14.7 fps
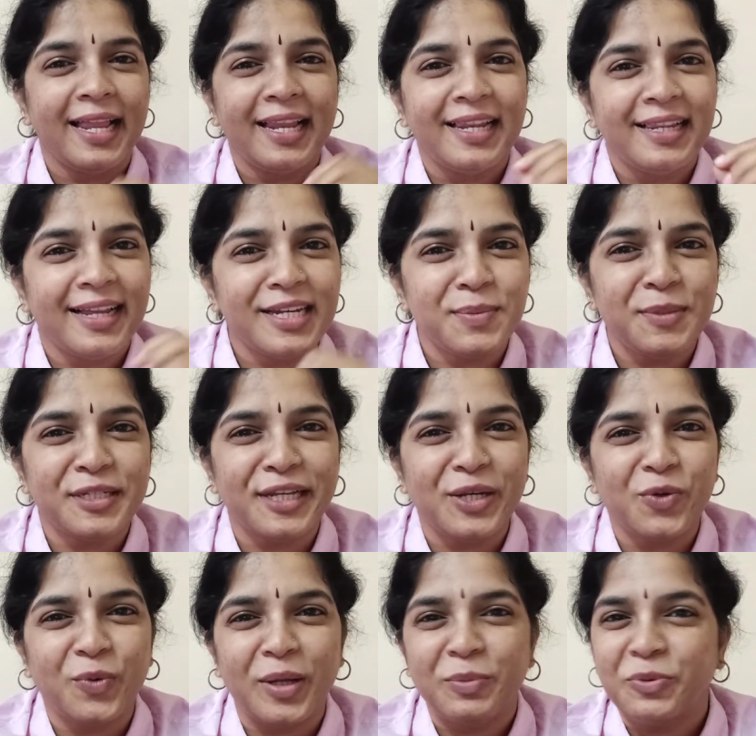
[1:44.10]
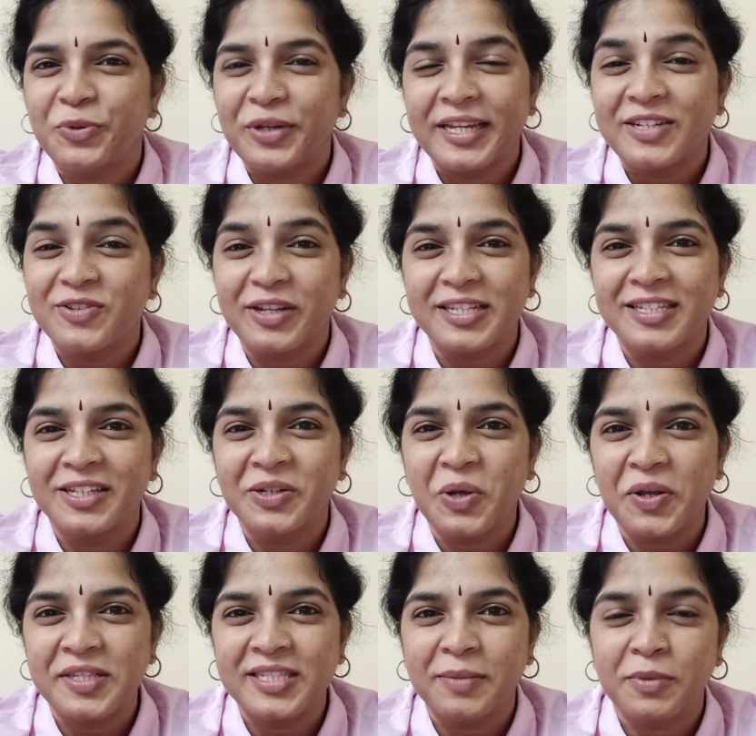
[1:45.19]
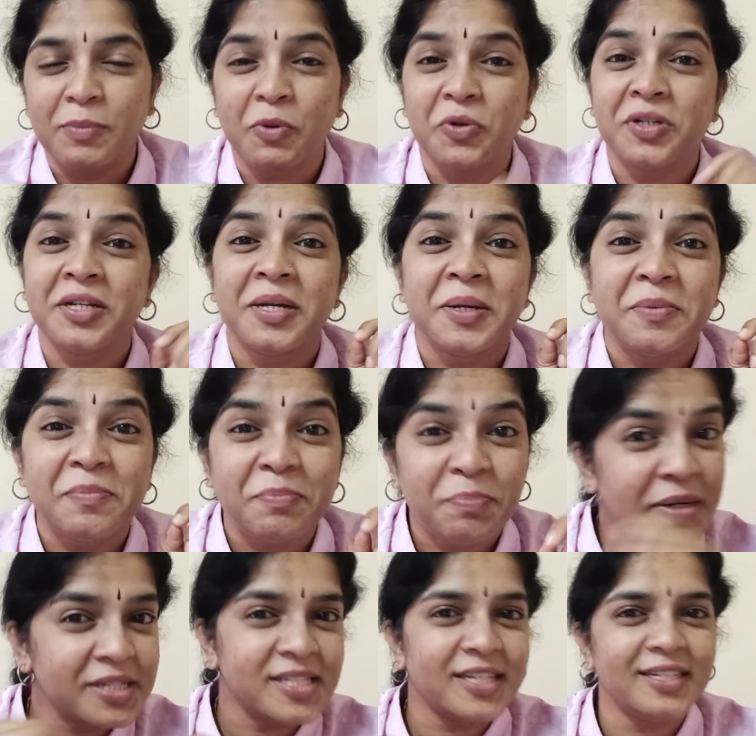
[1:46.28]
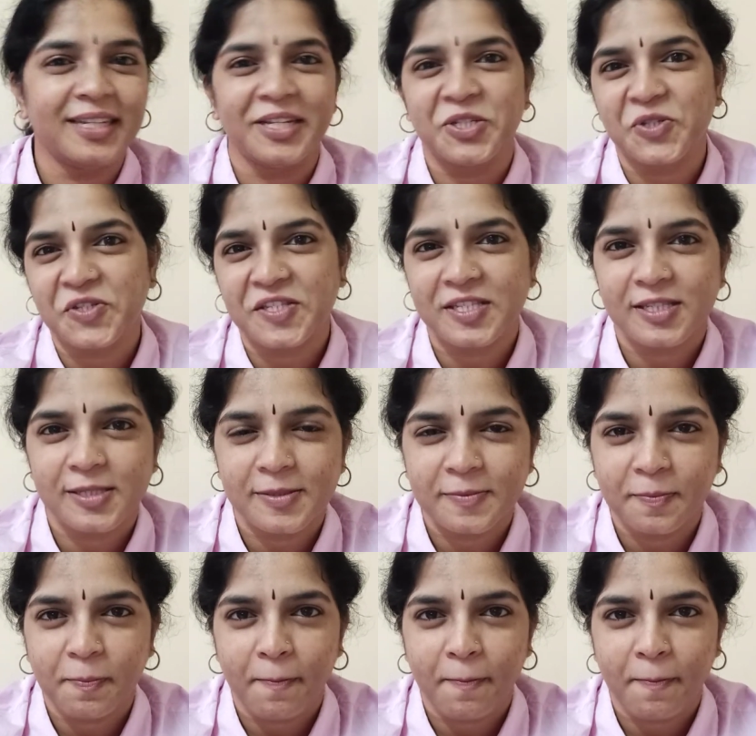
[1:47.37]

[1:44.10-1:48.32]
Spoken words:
Let me tell you one more interesting concept about percentages.